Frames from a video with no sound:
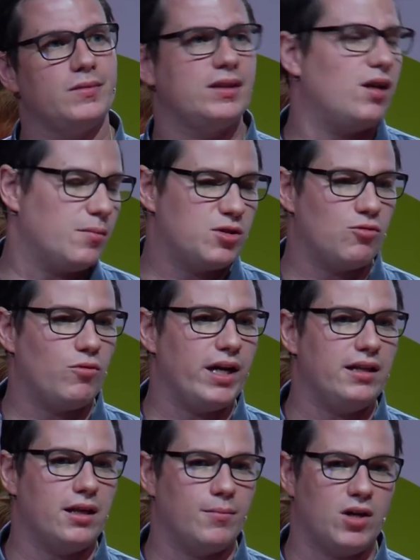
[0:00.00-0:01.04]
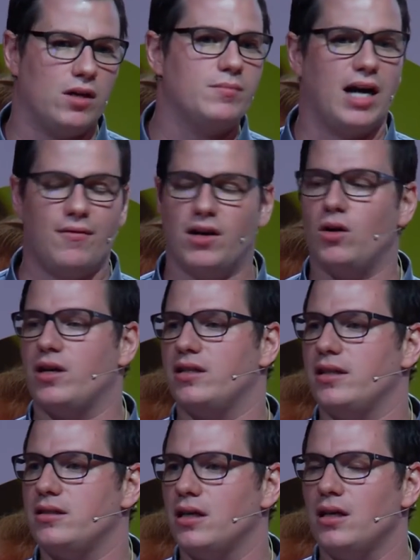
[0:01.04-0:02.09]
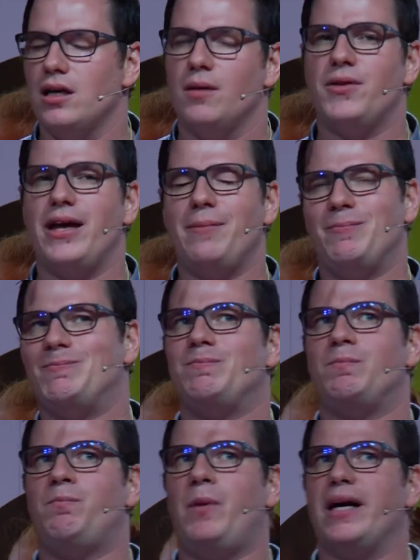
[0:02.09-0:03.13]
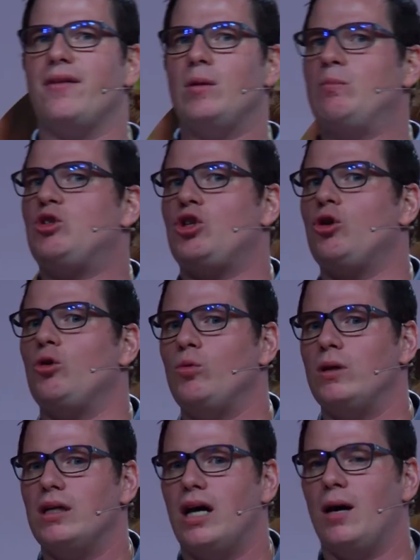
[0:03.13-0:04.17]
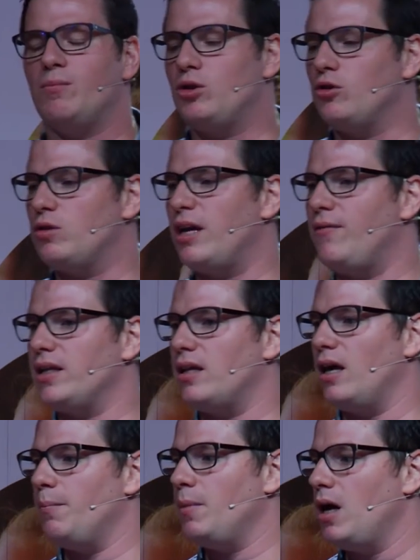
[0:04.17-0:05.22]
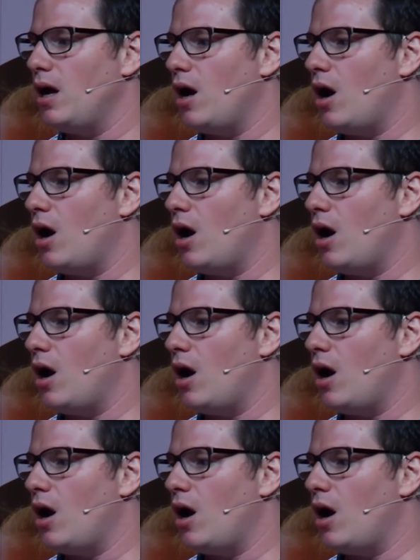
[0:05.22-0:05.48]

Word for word: Got them to read them, got them to have a look at it. But then by giving them two, I'm giving them